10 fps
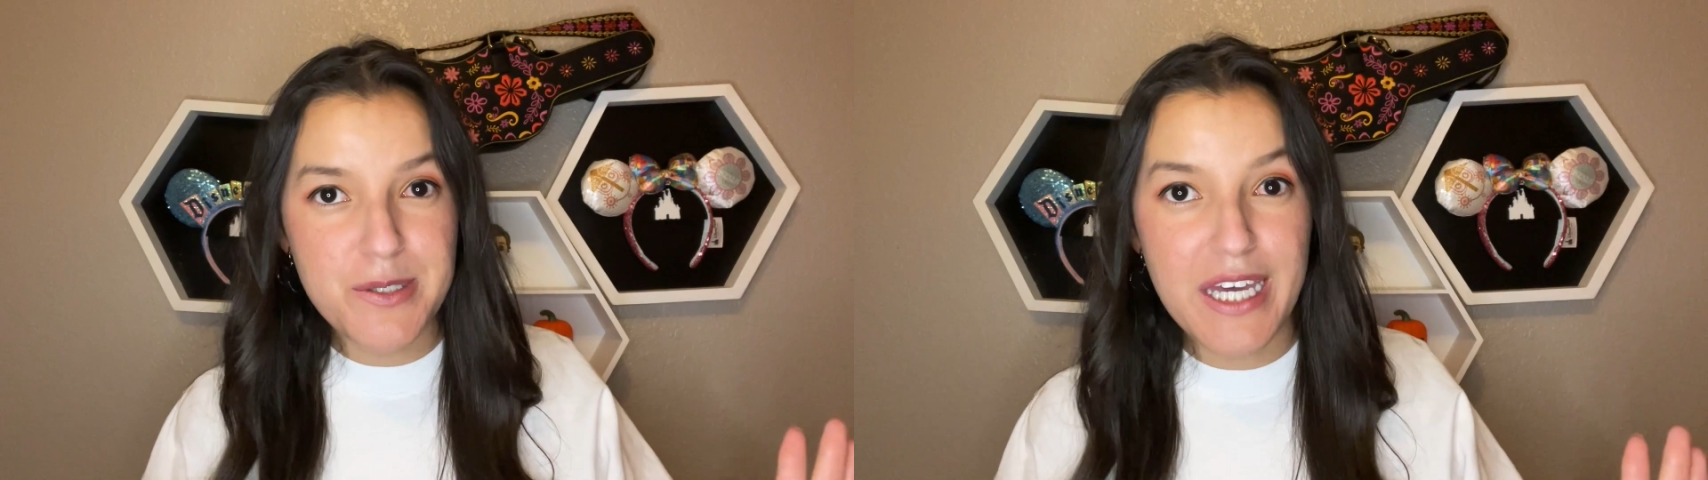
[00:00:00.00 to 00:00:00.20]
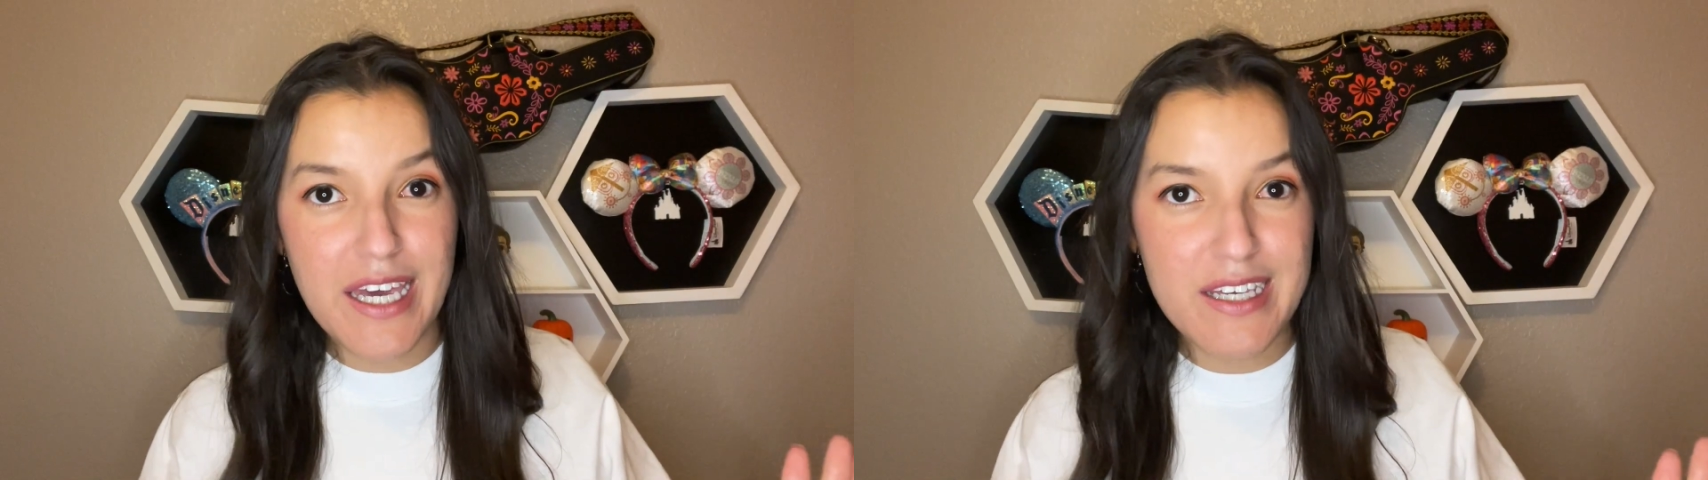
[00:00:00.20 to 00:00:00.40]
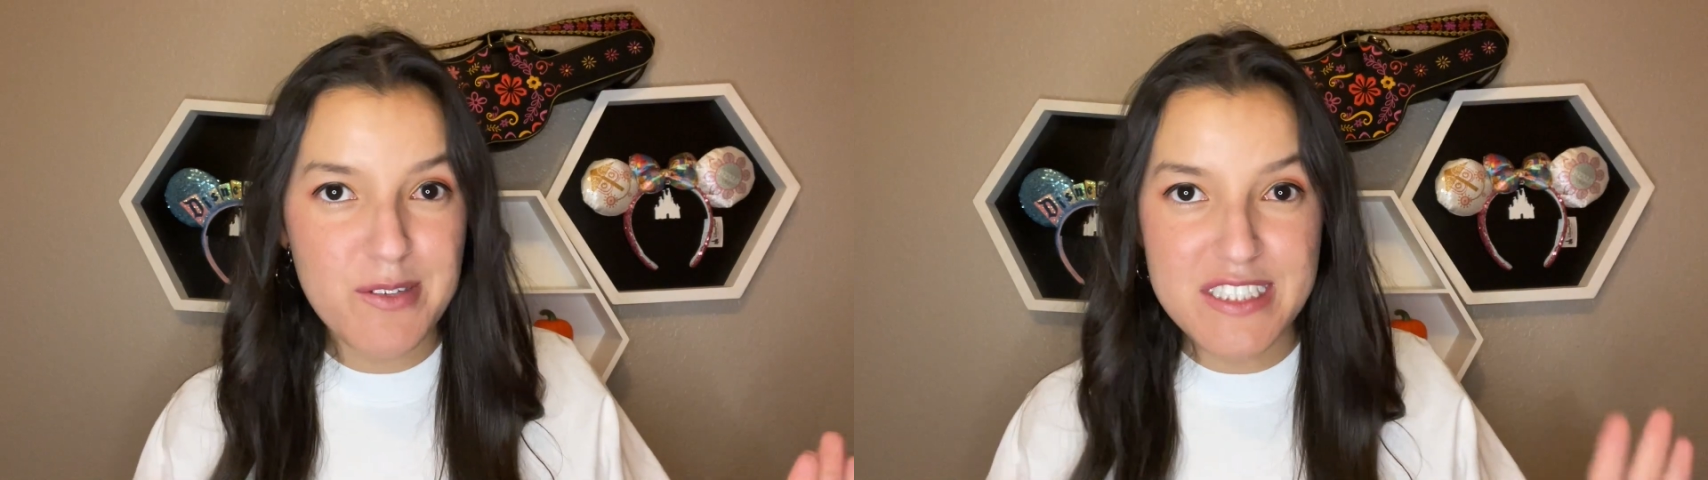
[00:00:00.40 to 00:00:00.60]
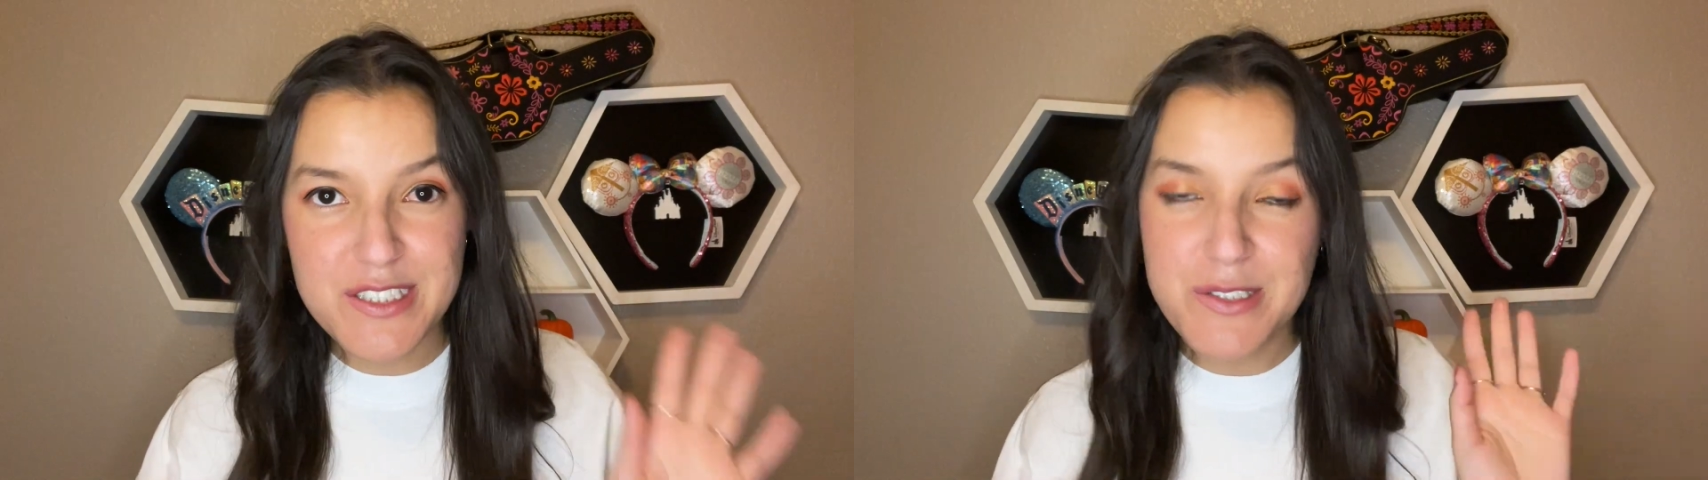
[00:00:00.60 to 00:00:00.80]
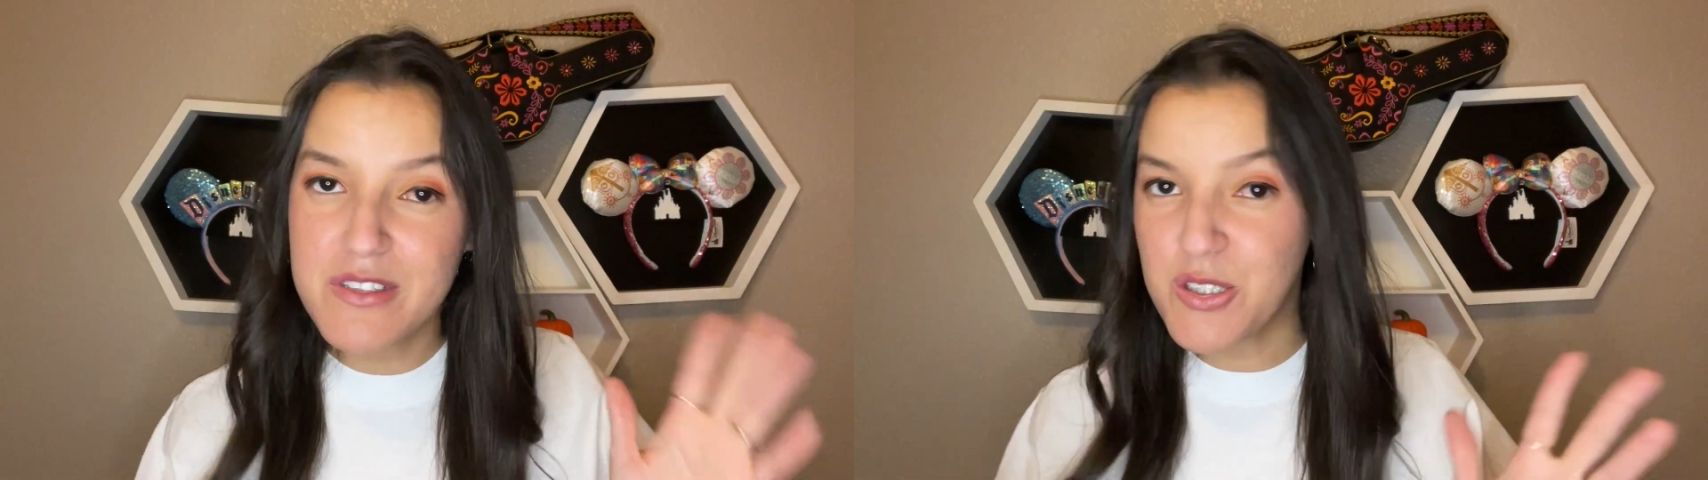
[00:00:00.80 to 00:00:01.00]
okay. It wasn't
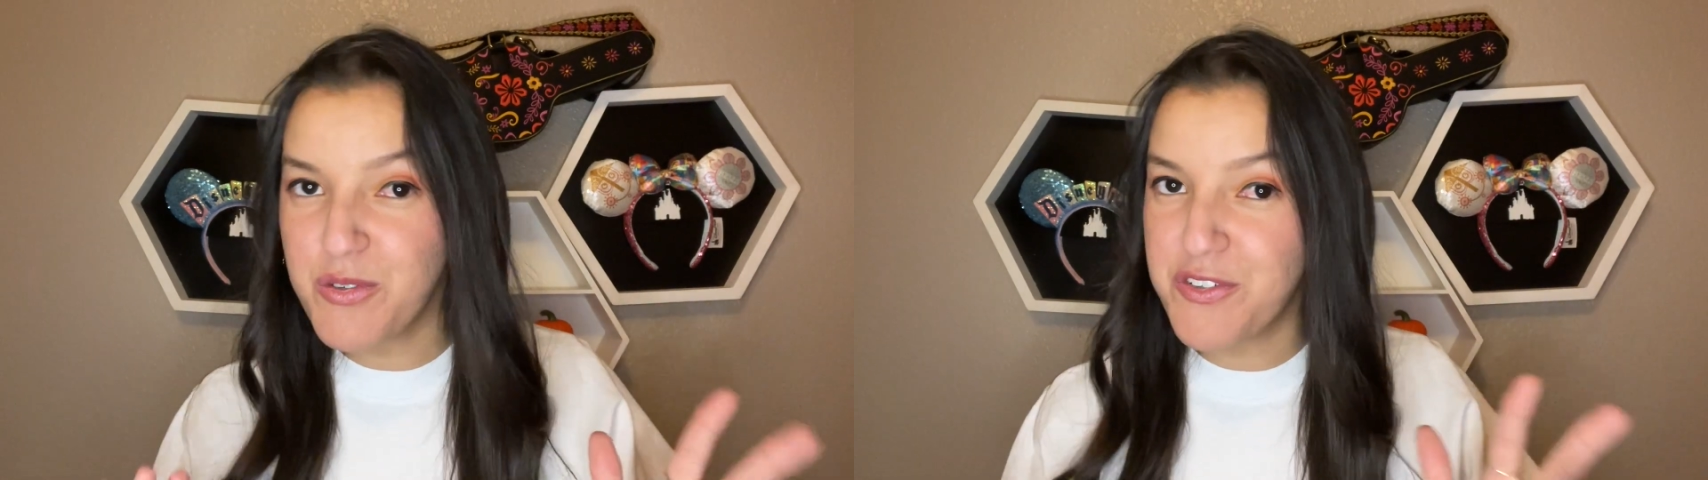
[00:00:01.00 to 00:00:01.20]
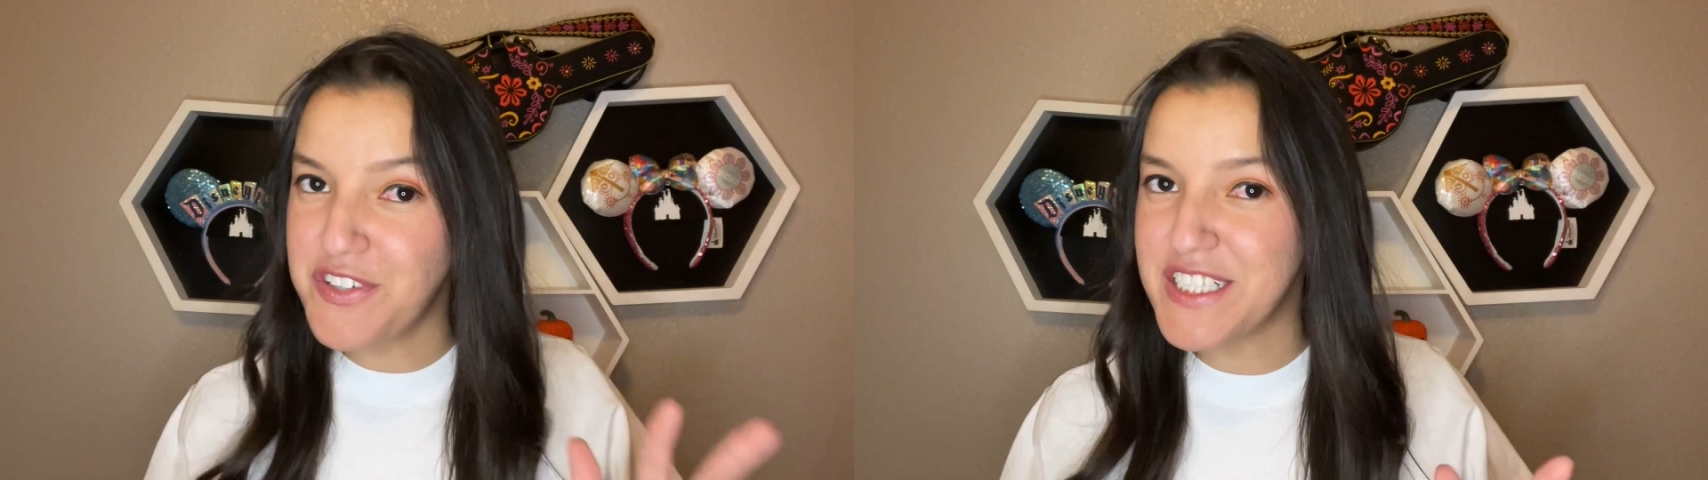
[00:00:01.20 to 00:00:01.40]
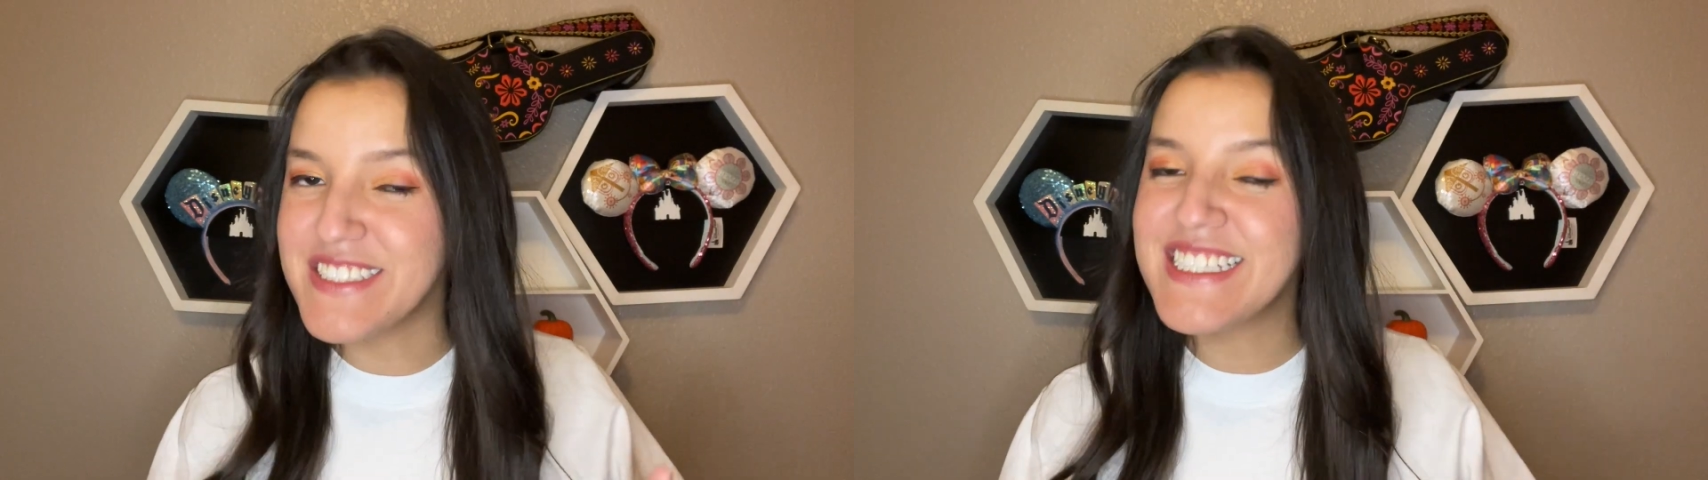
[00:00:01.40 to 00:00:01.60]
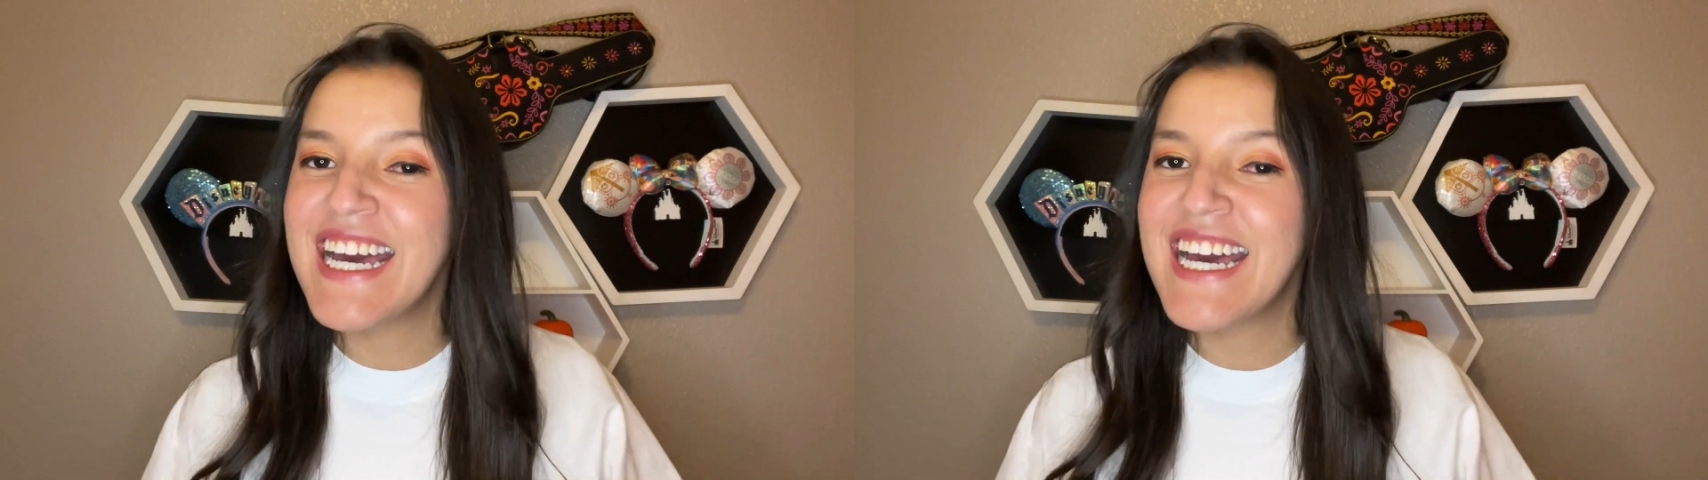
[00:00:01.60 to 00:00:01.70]
too Cloverfield.